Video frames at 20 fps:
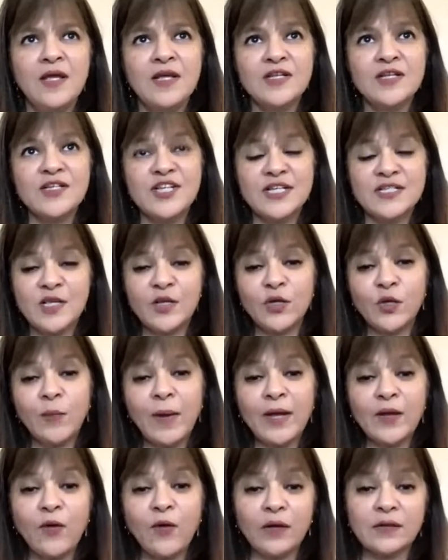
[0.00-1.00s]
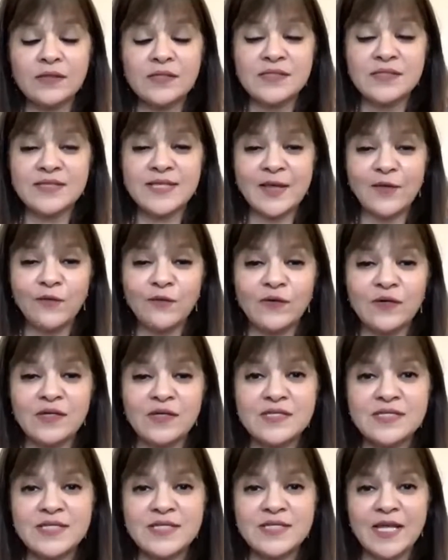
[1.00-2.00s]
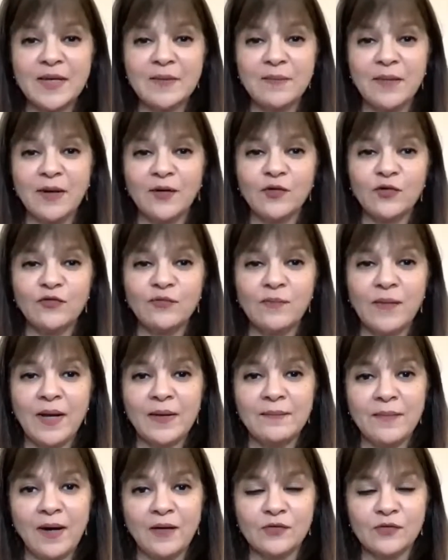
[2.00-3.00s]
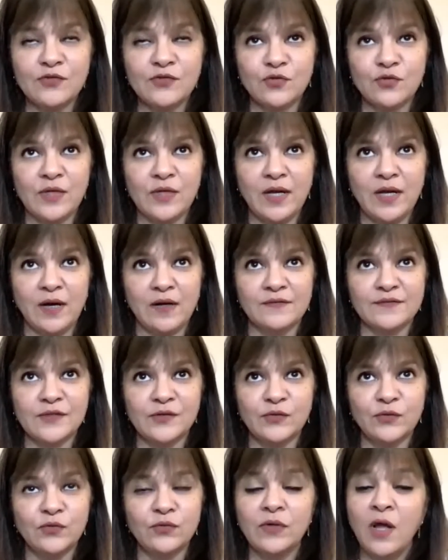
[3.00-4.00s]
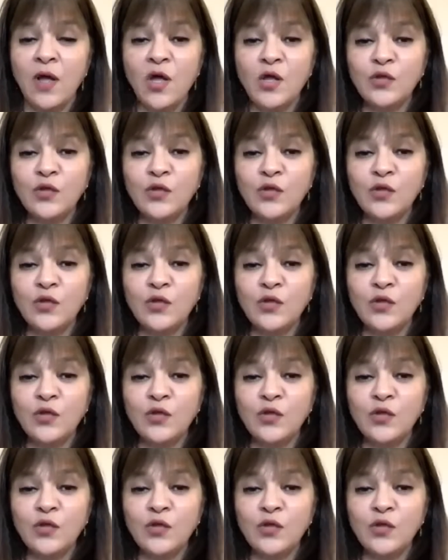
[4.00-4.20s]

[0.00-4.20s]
she said, oh my God, the same words came out of my mouth today afternoon.